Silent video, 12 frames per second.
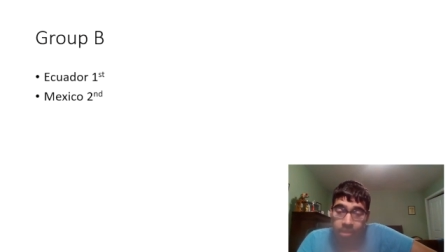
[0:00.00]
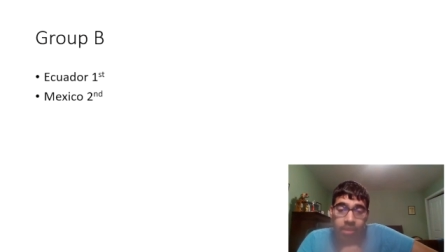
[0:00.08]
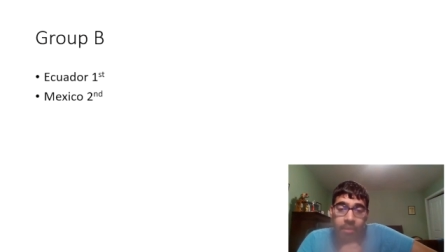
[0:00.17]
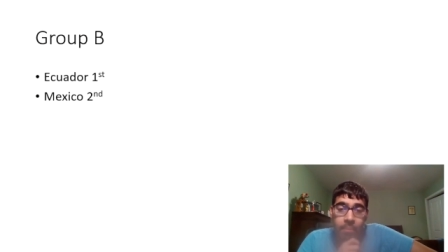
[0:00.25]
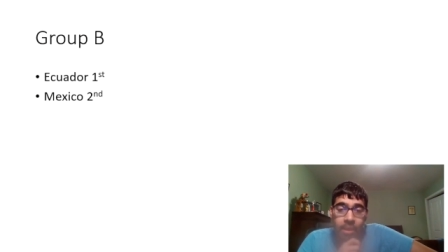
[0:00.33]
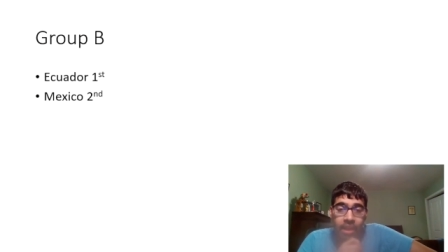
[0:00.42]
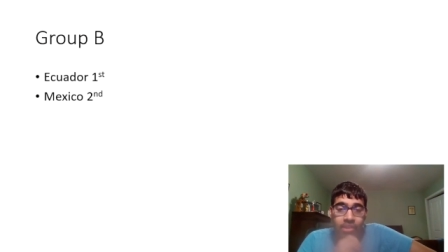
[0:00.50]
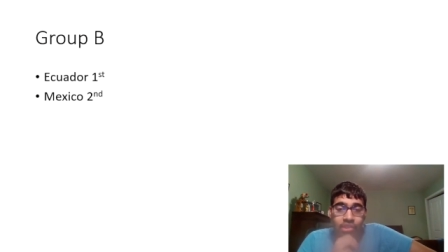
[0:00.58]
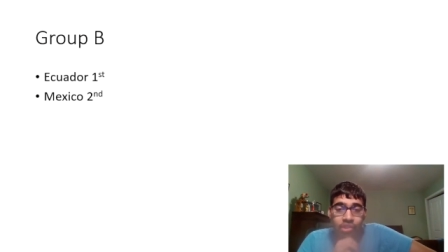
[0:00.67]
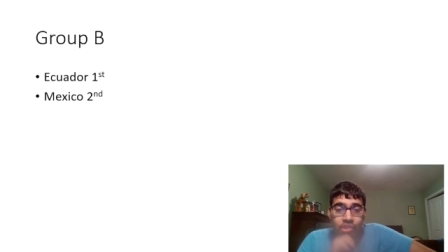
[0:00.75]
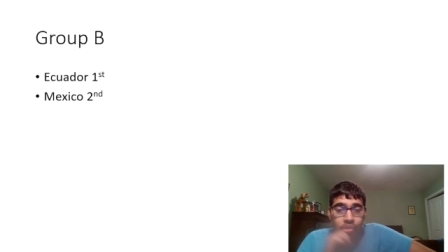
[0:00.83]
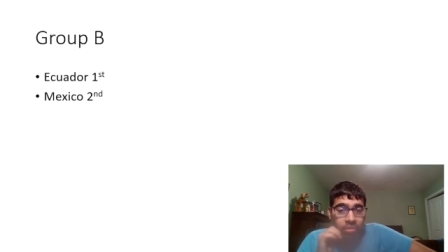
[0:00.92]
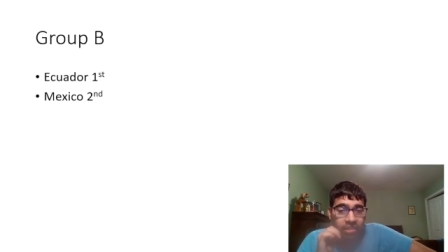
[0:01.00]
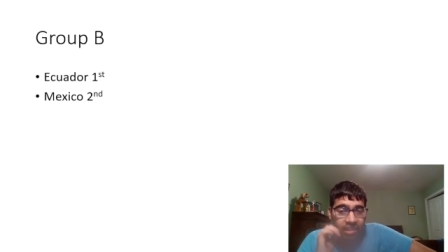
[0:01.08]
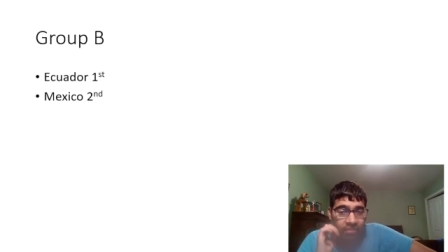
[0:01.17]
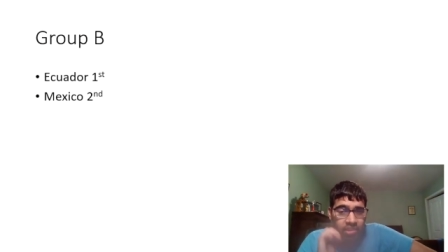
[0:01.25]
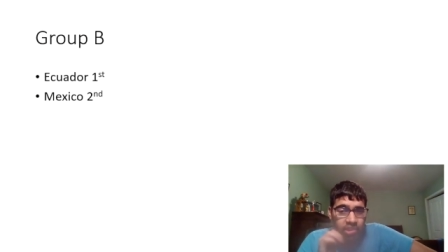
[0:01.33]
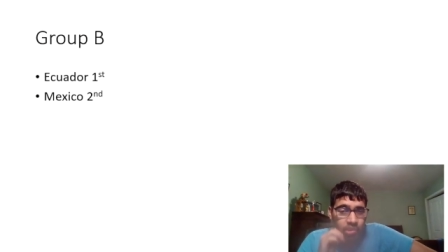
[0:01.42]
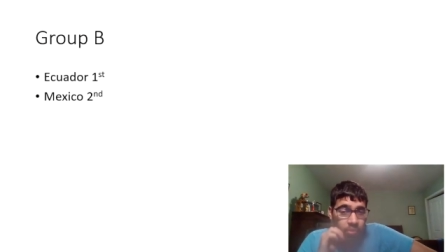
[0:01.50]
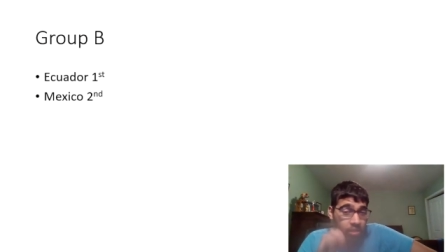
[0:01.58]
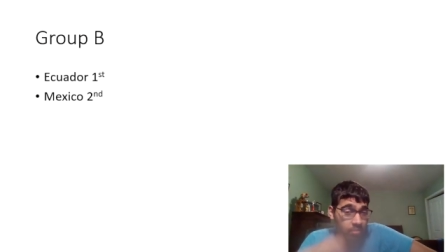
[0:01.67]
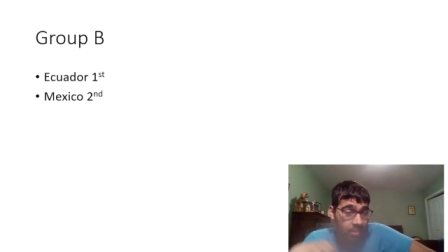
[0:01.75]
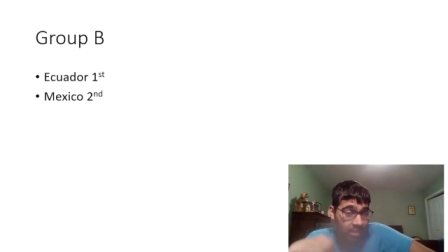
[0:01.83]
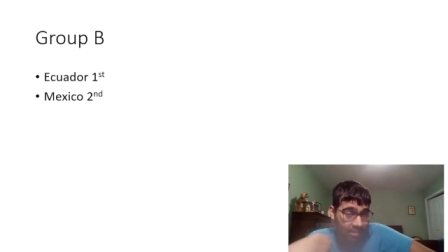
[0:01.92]
but I just don't think Venezuela will
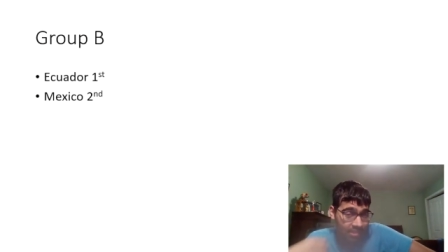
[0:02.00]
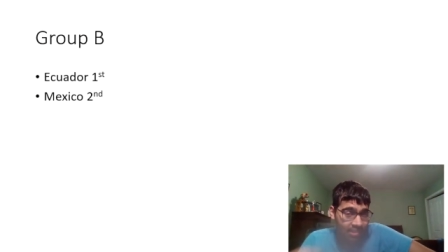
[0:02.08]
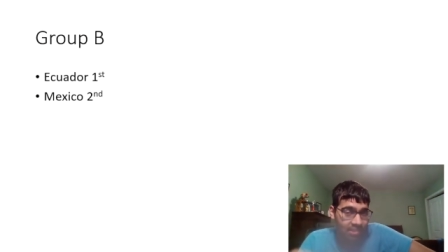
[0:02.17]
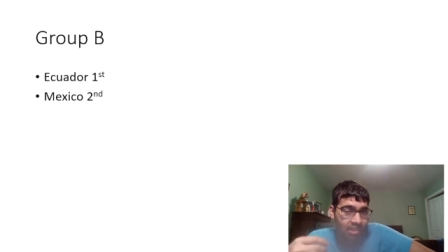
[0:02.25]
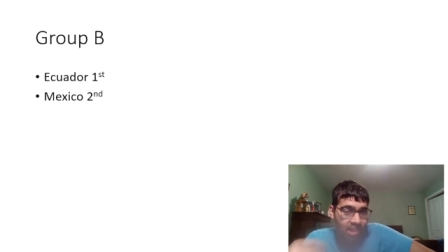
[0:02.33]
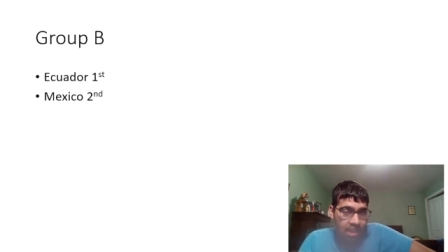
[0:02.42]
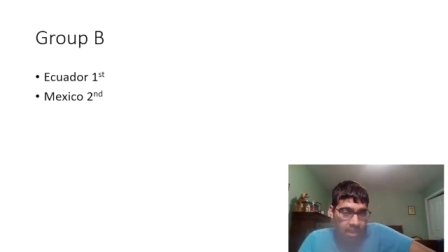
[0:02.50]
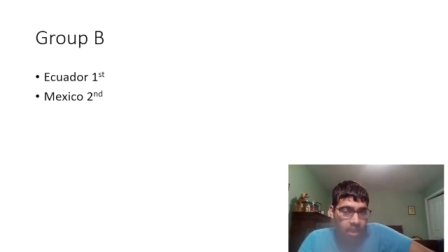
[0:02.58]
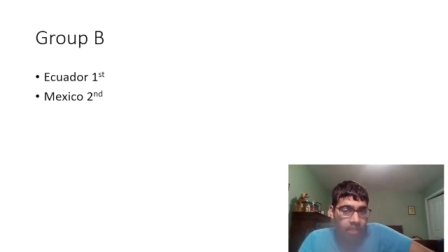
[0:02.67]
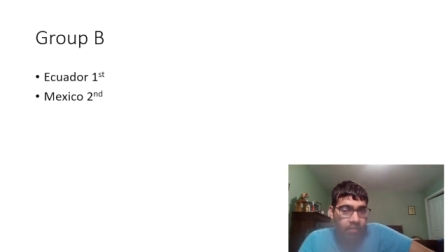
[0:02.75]
be consistent enough.